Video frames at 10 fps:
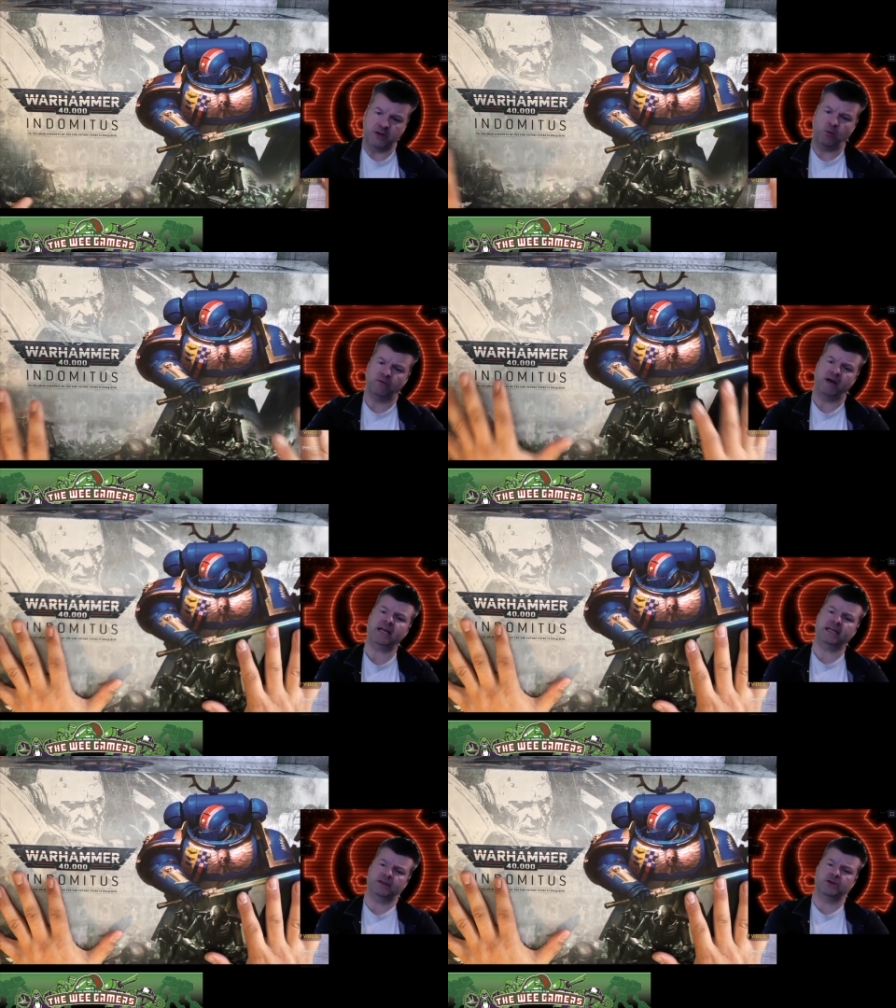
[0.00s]
well, if
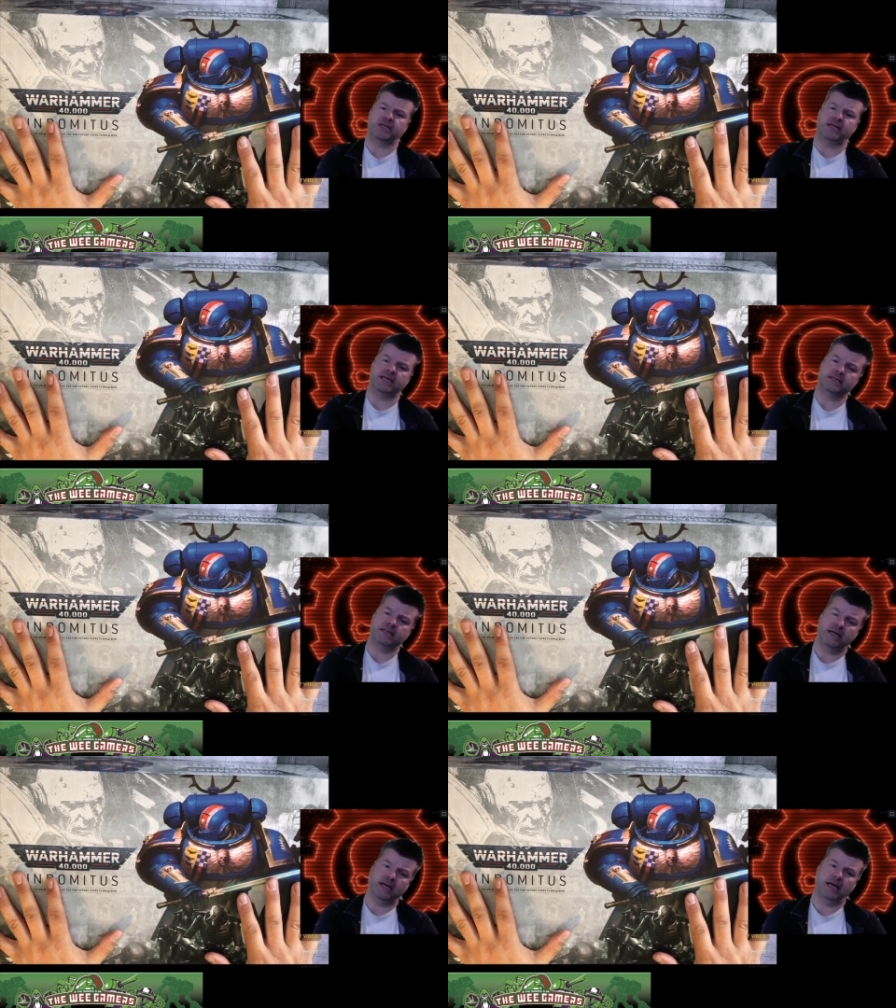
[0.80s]
Andy looks at this
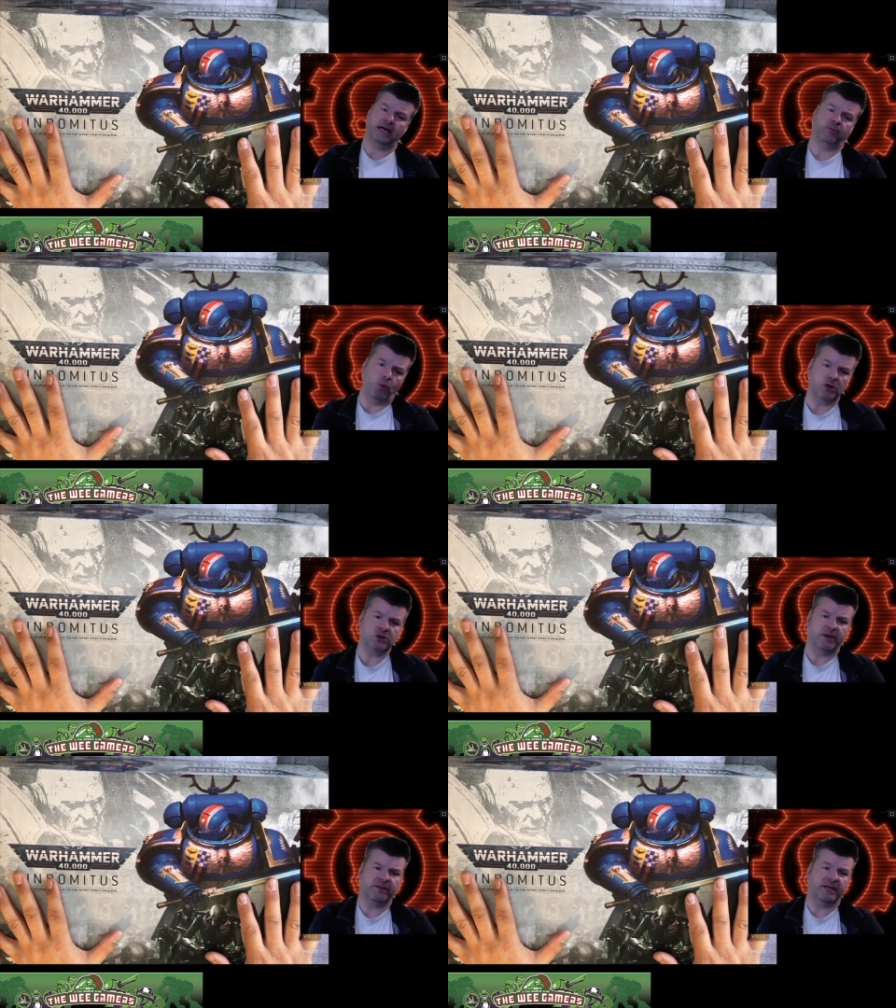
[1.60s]
and walks
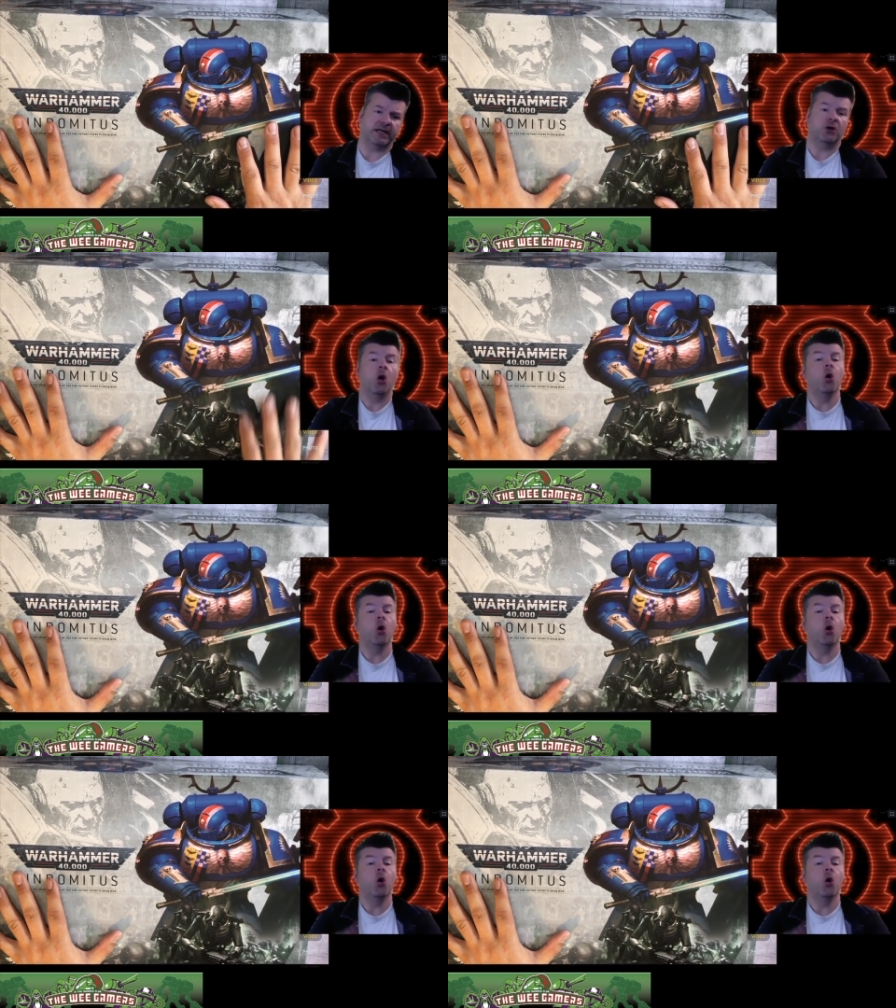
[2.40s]
away thinking,